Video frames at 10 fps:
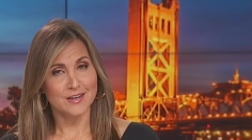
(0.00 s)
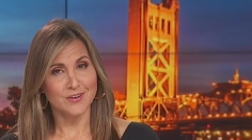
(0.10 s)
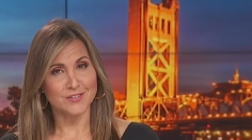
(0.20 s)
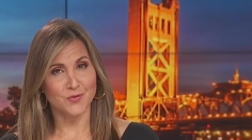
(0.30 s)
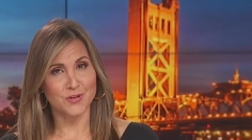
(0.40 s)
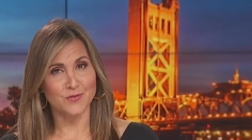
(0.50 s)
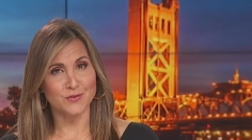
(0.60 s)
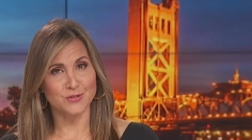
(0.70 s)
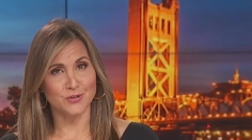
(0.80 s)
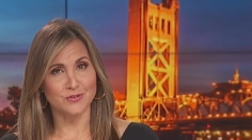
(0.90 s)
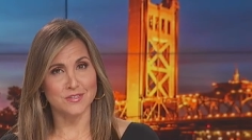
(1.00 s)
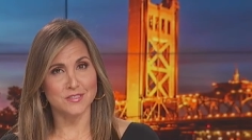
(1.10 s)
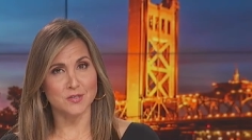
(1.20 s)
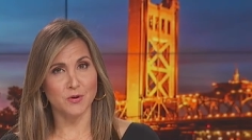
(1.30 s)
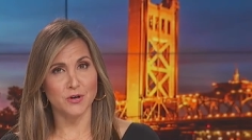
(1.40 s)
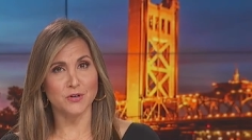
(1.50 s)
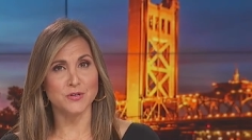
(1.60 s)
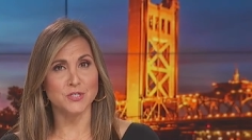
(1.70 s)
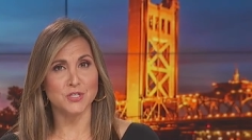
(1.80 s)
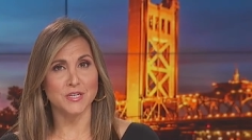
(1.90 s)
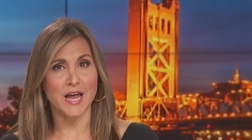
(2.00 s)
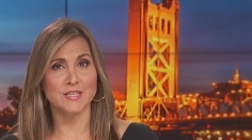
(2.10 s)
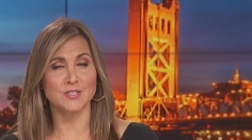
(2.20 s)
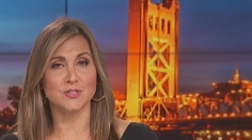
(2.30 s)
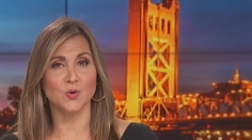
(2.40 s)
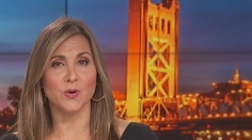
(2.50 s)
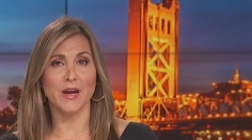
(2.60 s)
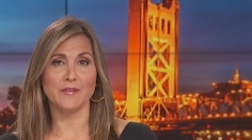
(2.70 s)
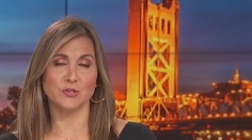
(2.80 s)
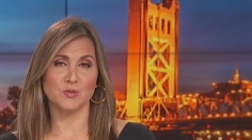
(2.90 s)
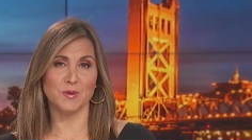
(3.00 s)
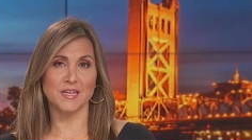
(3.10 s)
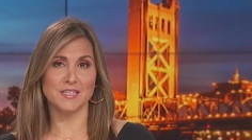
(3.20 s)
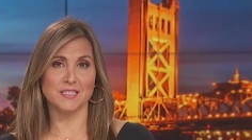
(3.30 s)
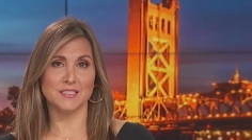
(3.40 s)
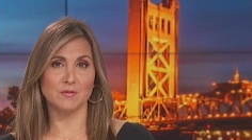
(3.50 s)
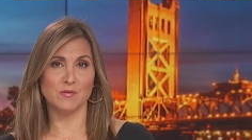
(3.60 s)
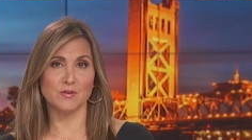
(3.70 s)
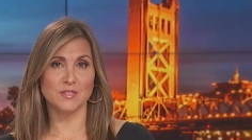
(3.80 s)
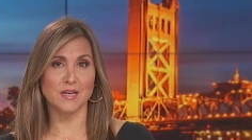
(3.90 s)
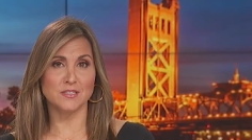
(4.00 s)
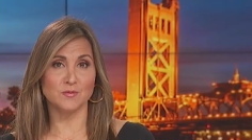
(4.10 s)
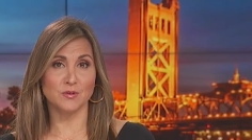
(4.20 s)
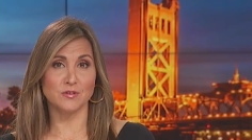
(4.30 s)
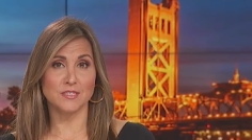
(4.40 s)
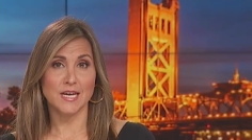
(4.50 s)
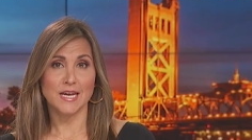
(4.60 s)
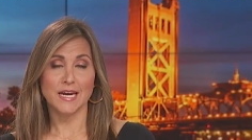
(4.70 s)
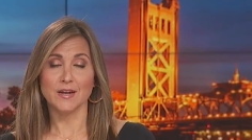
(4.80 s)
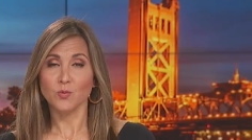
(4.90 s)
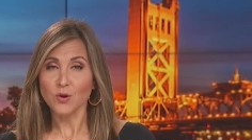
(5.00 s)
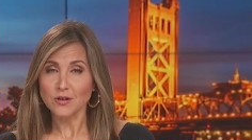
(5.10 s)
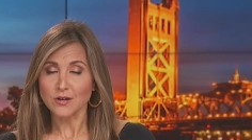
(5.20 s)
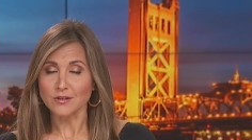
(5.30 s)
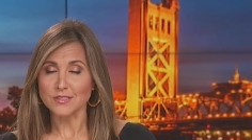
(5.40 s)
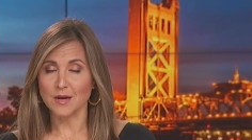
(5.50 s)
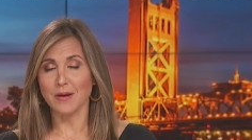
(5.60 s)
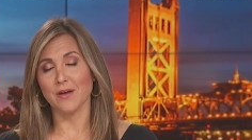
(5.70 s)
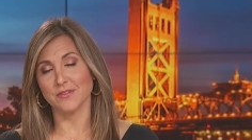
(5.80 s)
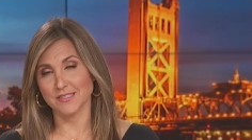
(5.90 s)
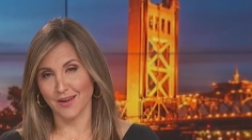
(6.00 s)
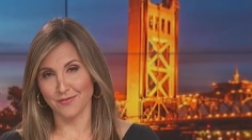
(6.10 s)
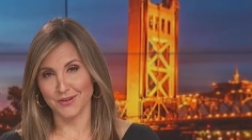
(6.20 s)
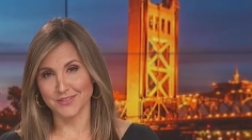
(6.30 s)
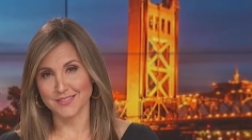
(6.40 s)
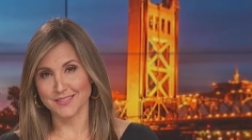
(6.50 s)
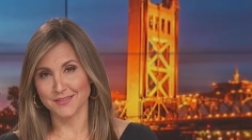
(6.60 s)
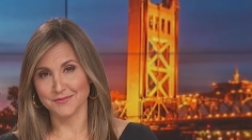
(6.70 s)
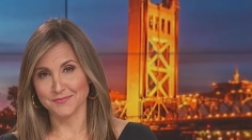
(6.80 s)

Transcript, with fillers: Fox 40 photojournalist Tamara Christian has the story after speaking to some of those customers and workers about these efforts.